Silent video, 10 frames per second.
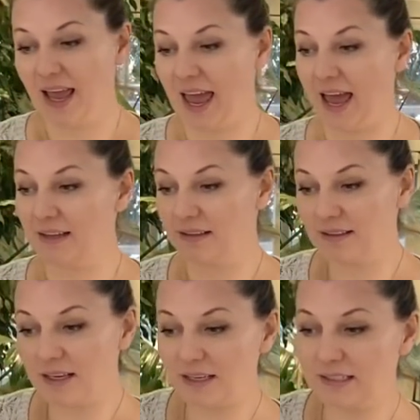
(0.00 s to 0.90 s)
and
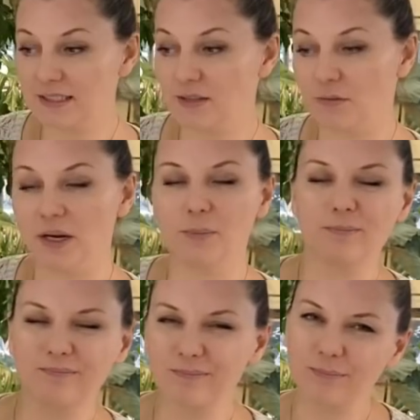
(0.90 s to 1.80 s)
these 3
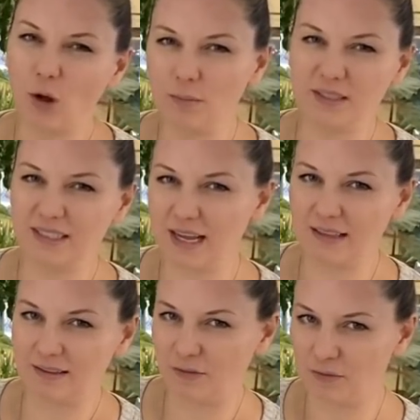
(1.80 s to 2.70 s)
almost
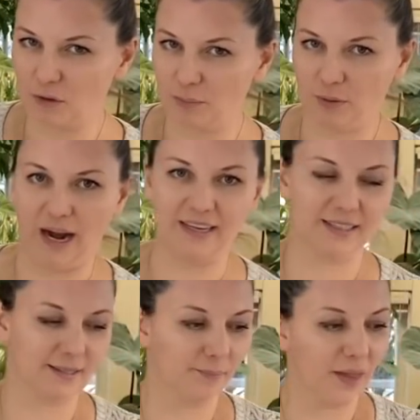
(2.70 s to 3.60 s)
at full price.